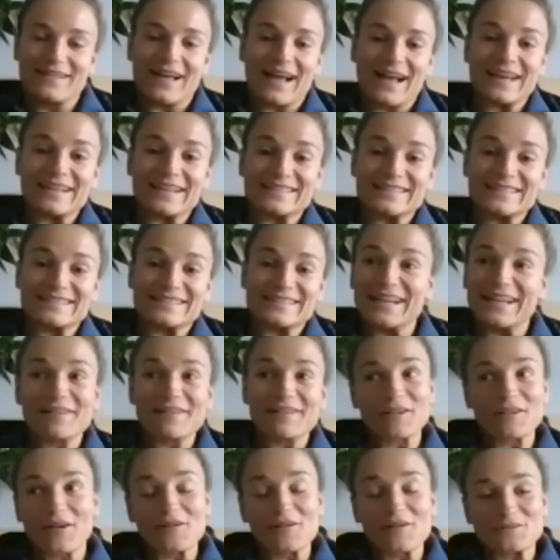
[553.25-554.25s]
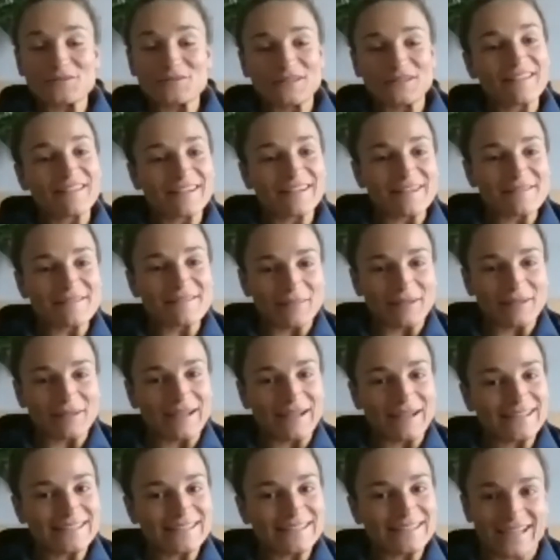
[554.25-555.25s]
Ideally, I want to go to another
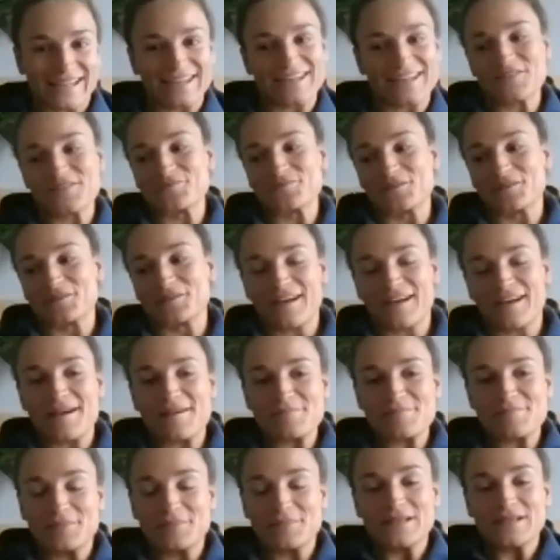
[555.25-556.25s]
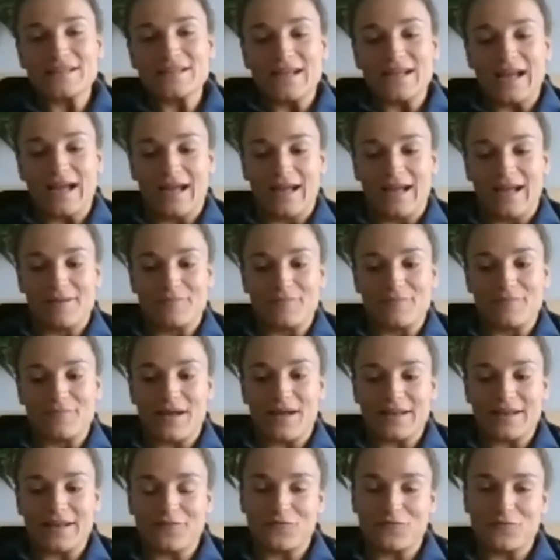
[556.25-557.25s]
Olympics and another World Cup.
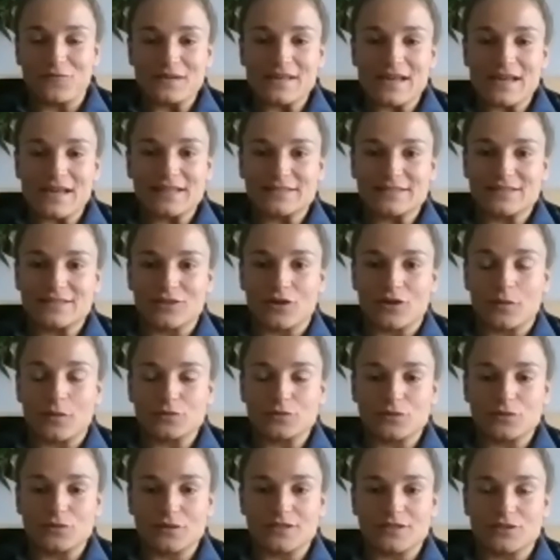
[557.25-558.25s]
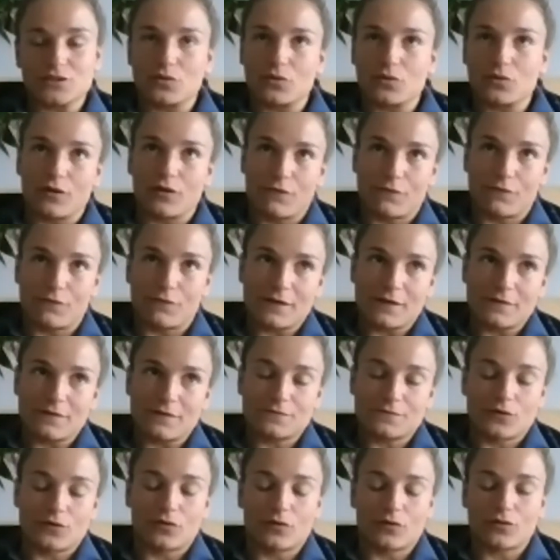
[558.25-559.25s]
And if we get the opportunity to qualify
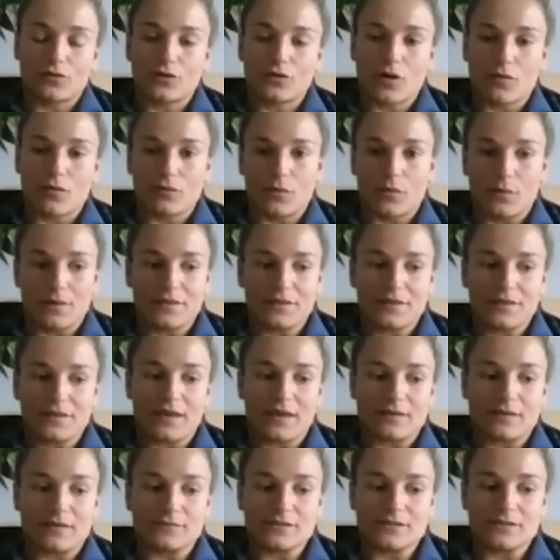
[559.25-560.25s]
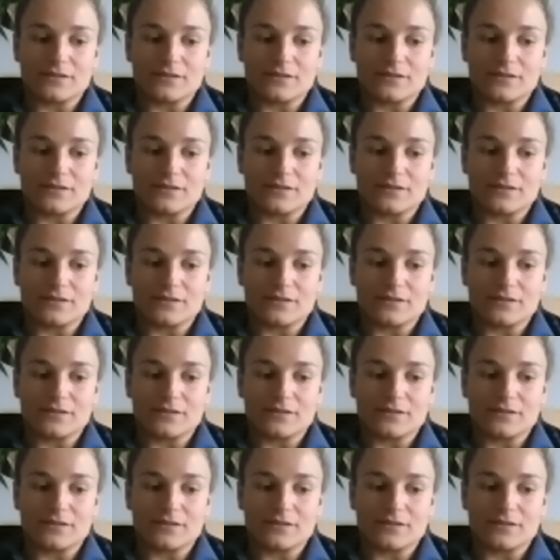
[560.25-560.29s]
for Commonwealth Games